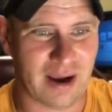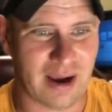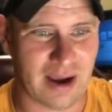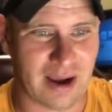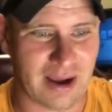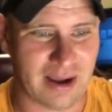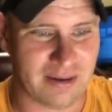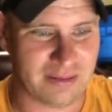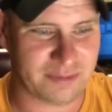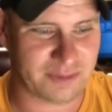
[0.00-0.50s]

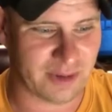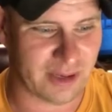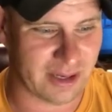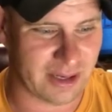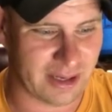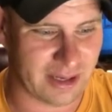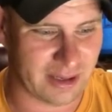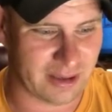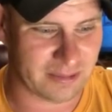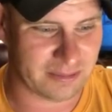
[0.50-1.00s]

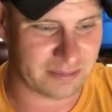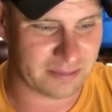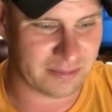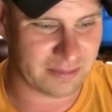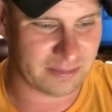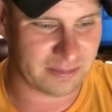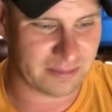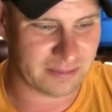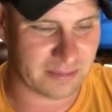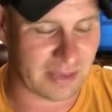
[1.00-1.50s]
I
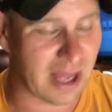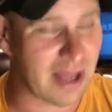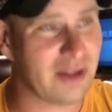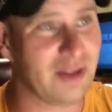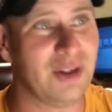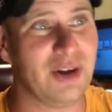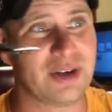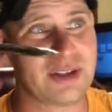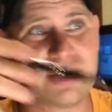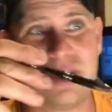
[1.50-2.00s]

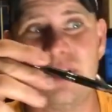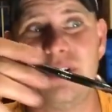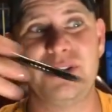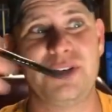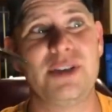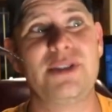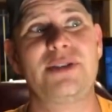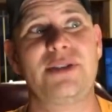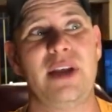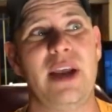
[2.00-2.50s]
looked there
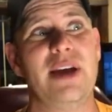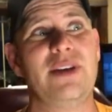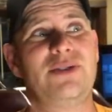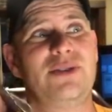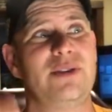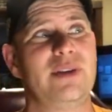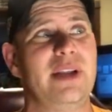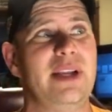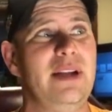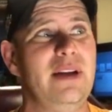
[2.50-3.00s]
just
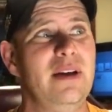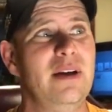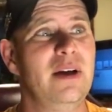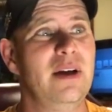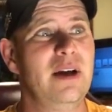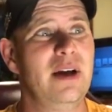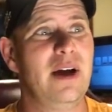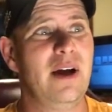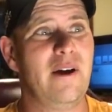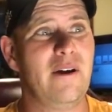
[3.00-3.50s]
yesterday
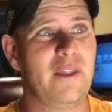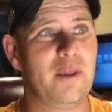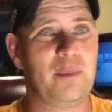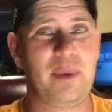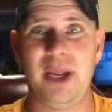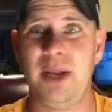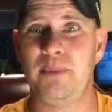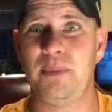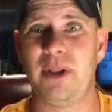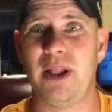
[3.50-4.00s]
of the
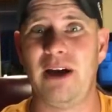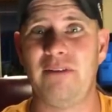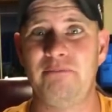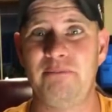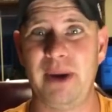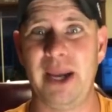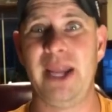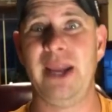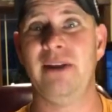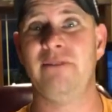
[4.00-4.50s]
people
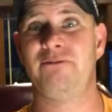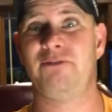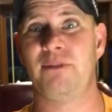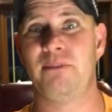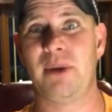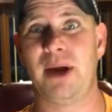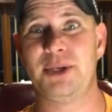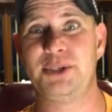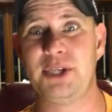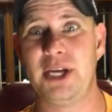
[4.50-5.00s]
I've banned
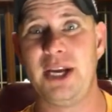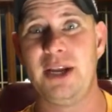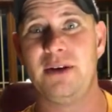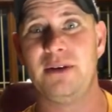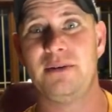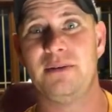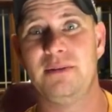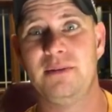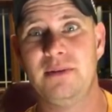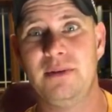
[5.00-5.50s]
from my
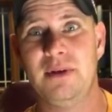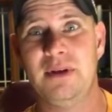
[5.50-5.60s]
channel.